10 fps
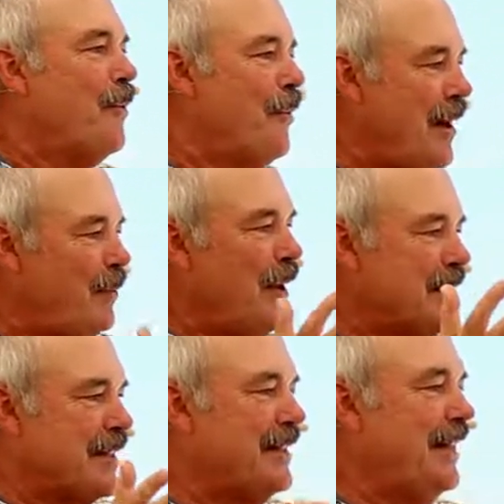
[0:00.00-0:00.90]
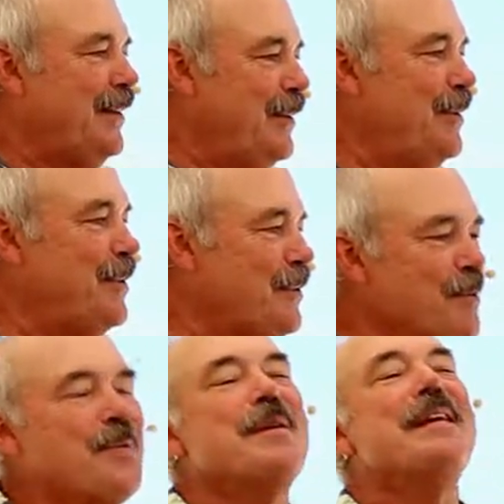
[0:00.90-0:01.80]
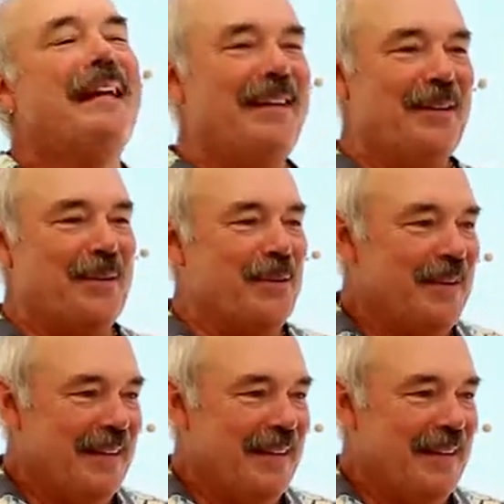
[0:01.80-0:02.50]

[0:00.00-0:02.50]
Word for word: when was it that you really knew